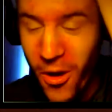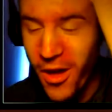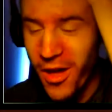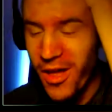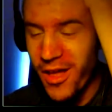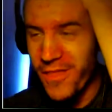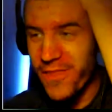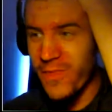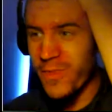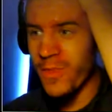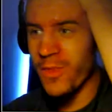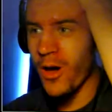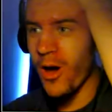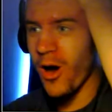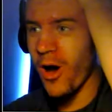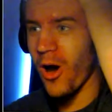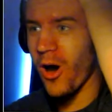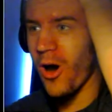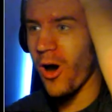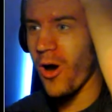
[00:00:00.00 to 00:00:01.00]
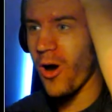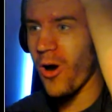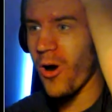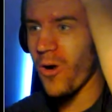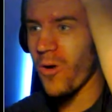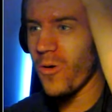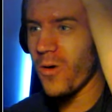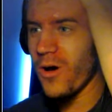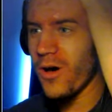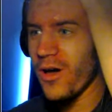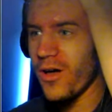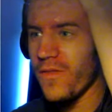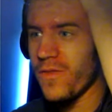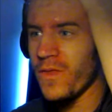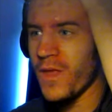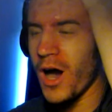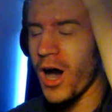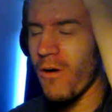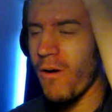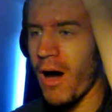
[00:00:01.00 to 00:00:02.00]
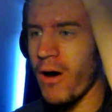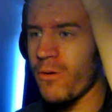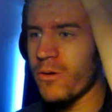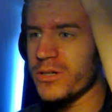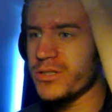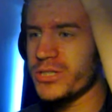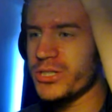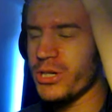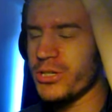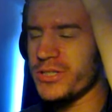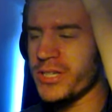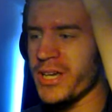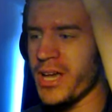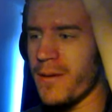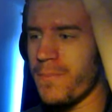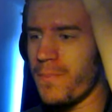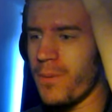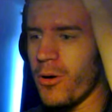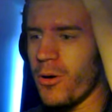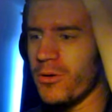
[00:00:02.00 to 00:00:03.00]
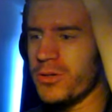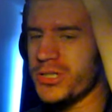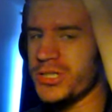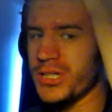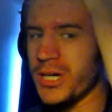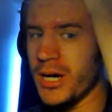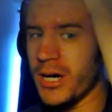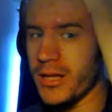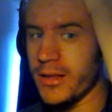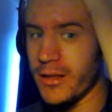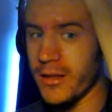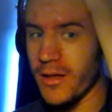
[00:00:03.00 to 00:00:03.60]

No. No, I was using a potion.